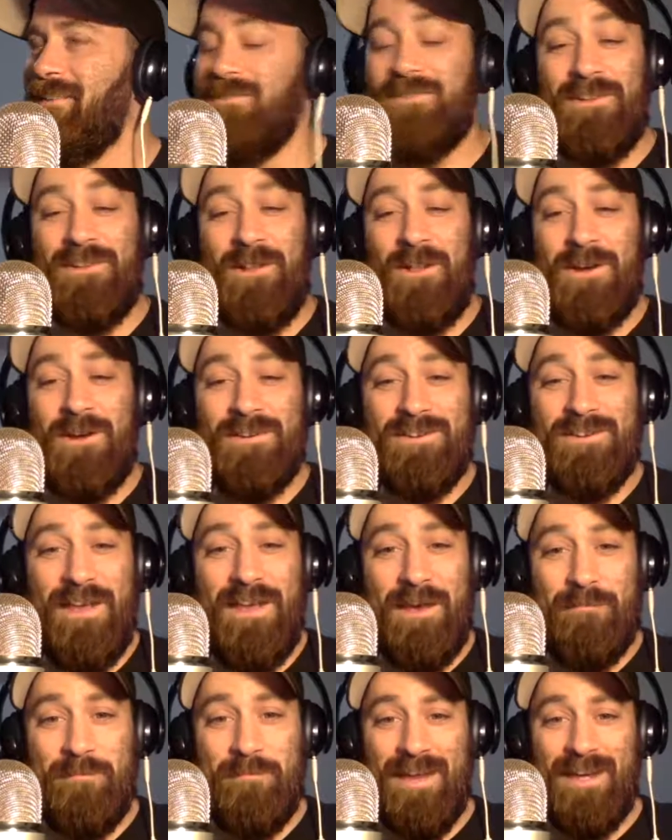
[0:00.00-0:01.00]
was a long
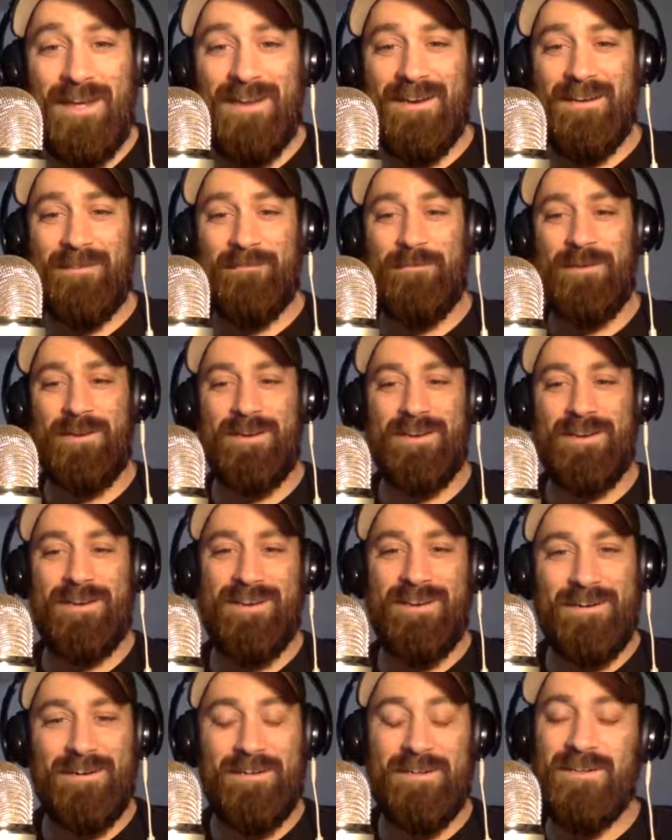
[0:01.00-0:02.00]
day, man. I've been
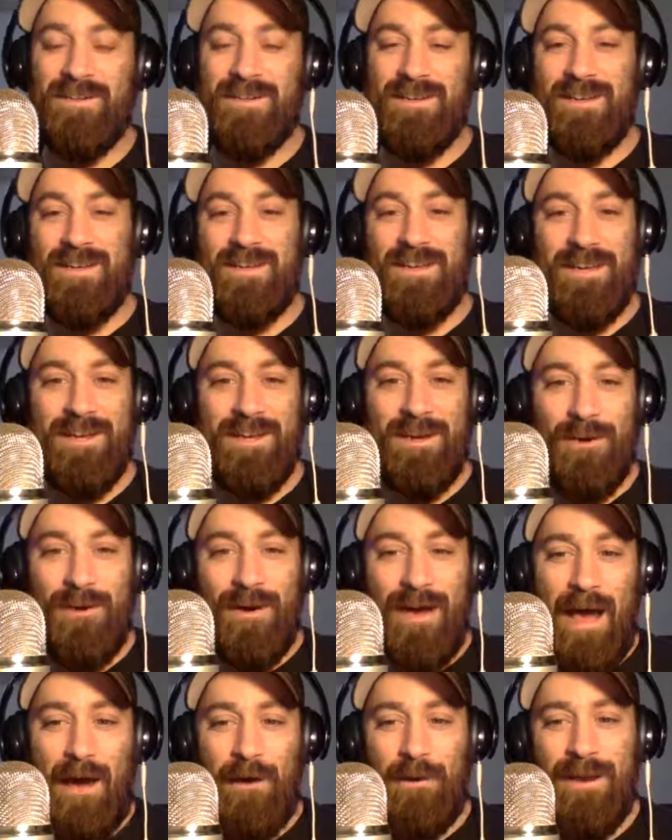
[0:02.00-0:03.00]
out
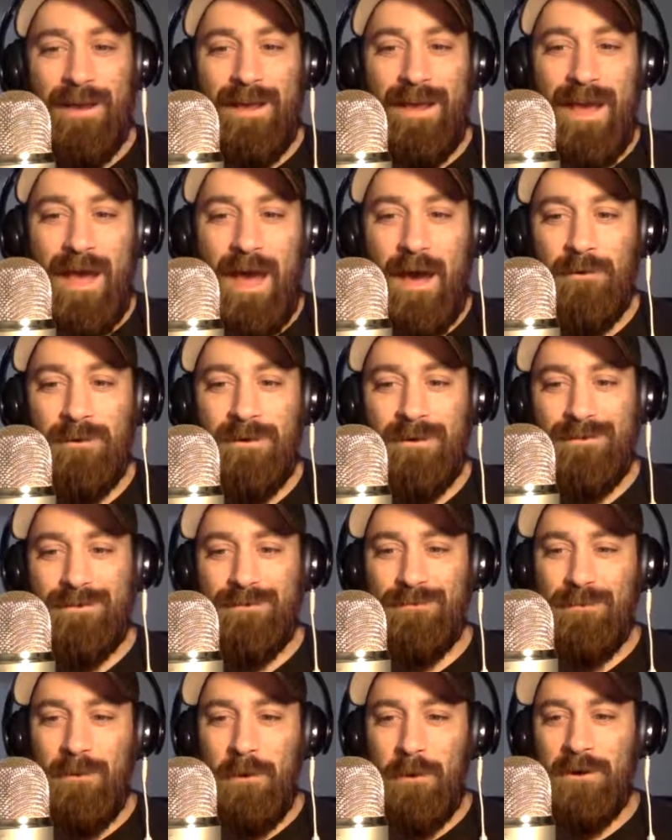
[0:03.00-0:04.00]
in this
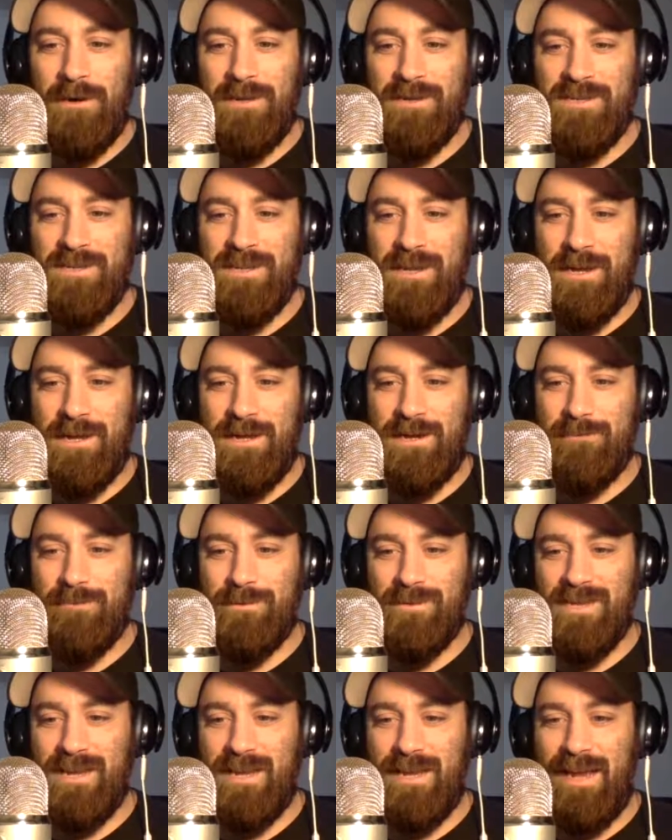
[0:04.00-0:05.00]
Florida sun. It
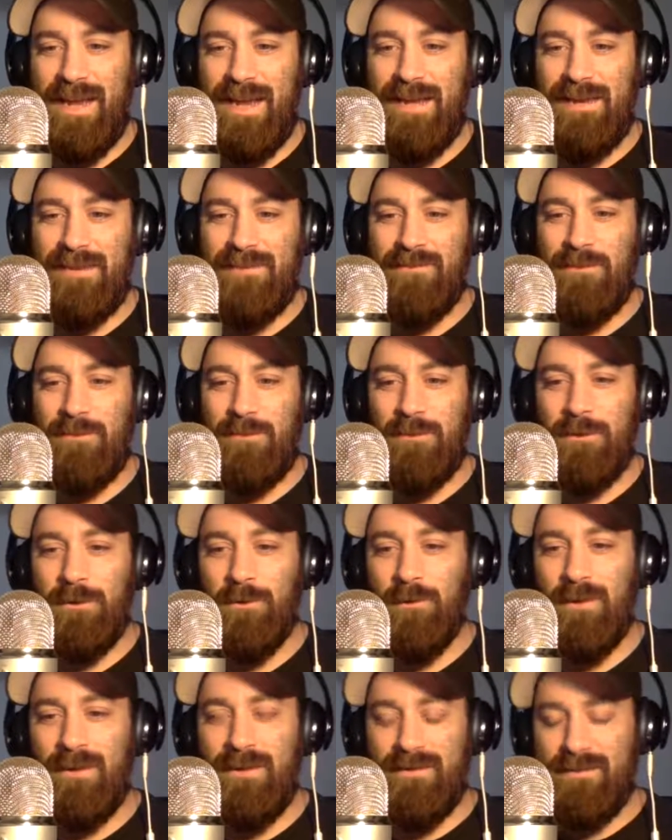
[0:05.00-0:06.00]
was like 82
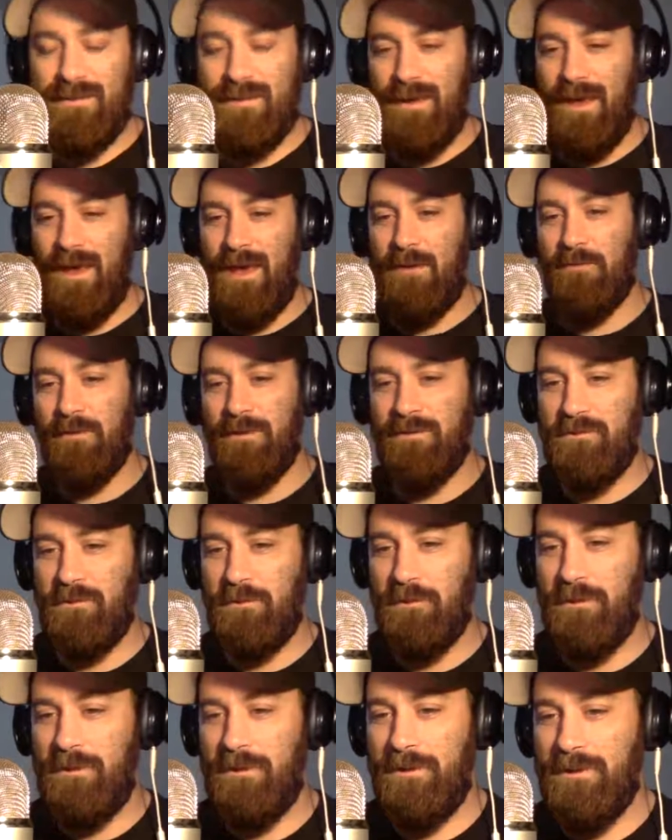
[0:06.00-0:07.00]
degrees today. Went
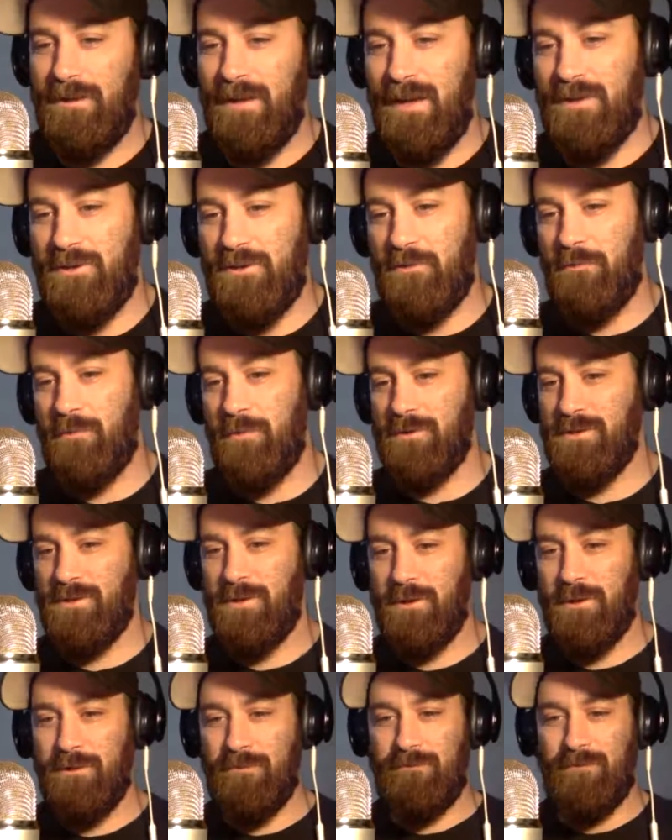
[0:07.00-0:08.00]
to a little nature
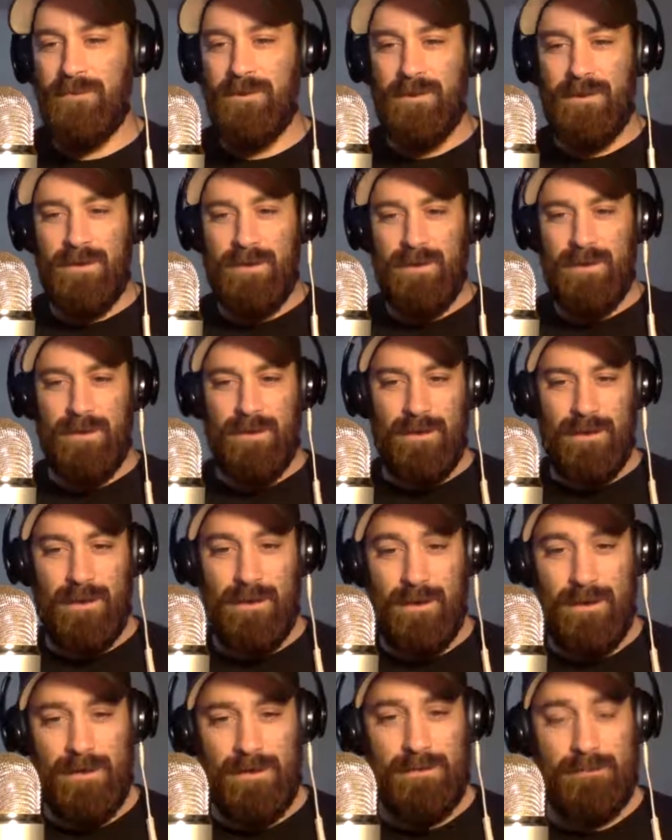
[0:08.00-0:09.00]
preserve.
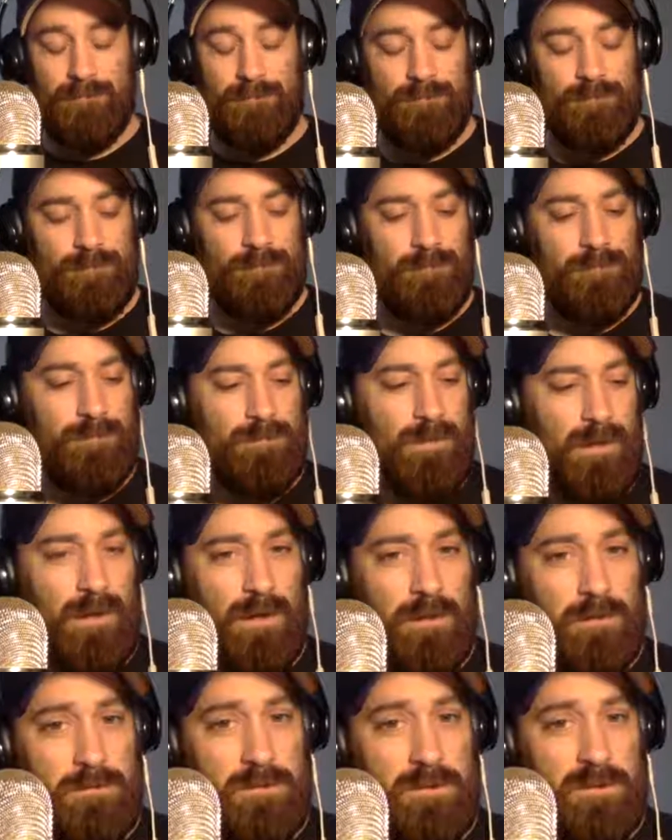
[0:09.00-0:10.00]
Took
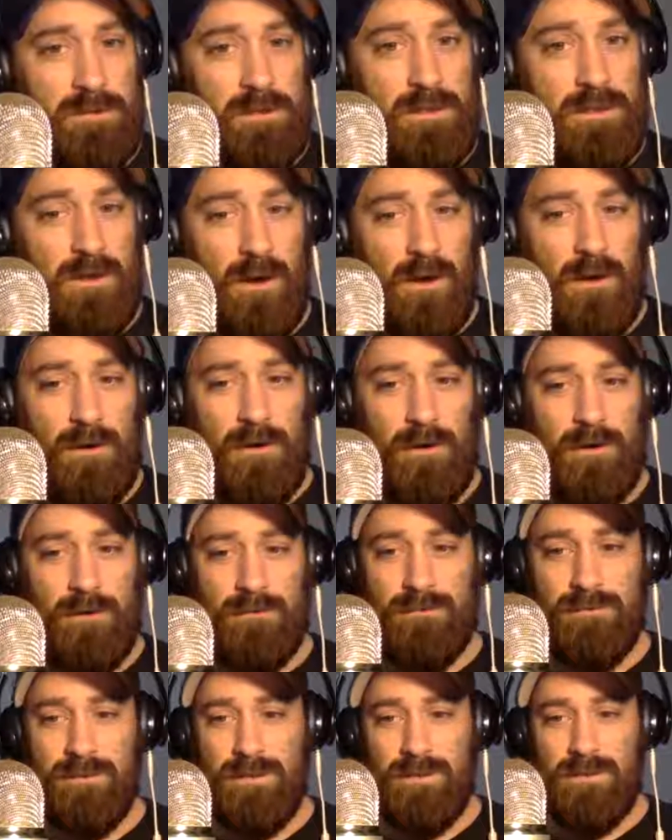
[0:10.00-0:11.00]
the daughter.
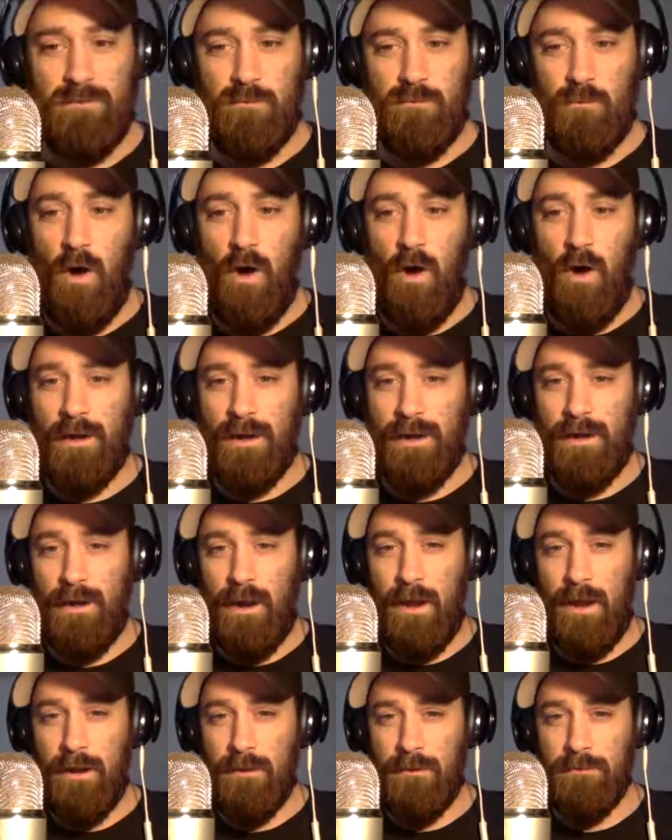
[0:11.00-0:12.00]
She's walking
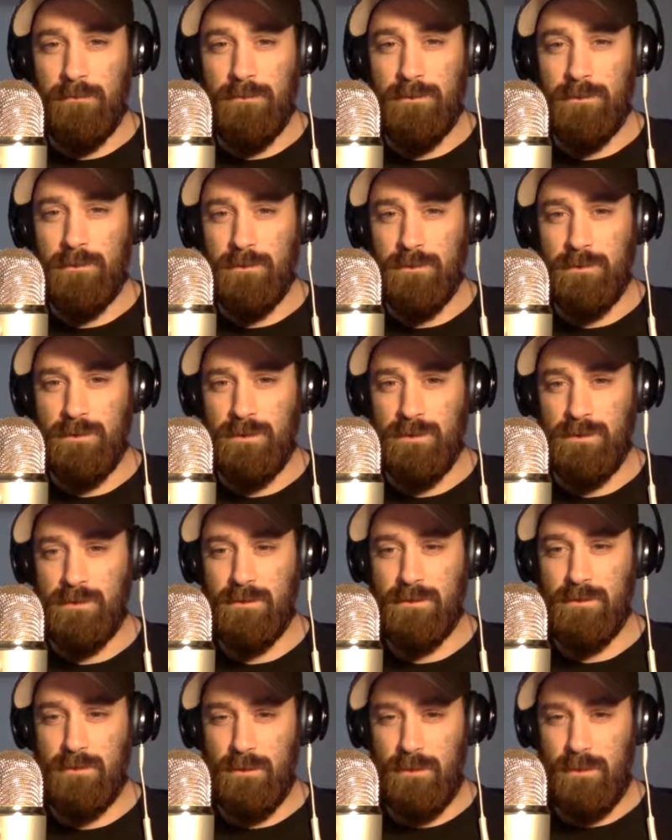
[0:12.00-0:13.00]
now, so
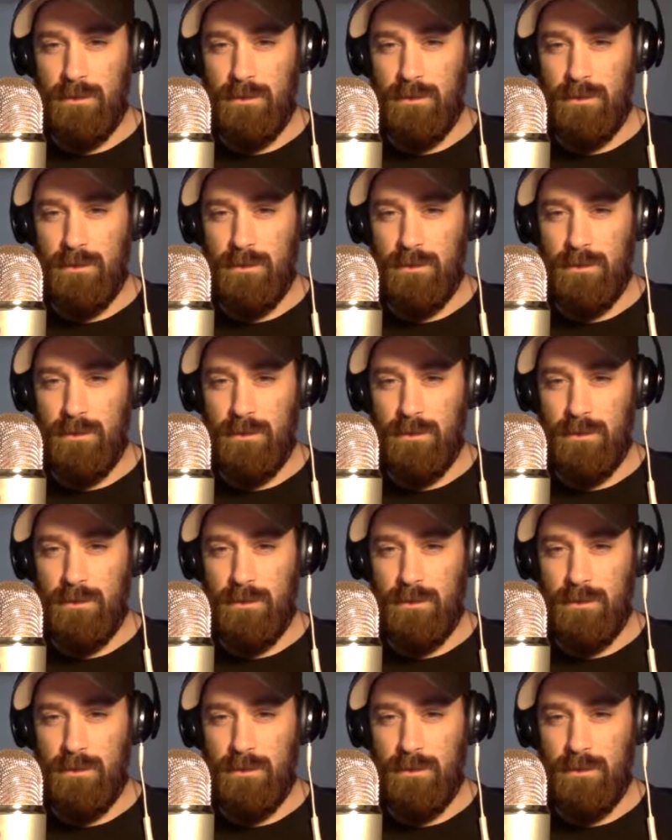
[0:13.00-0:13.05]
she's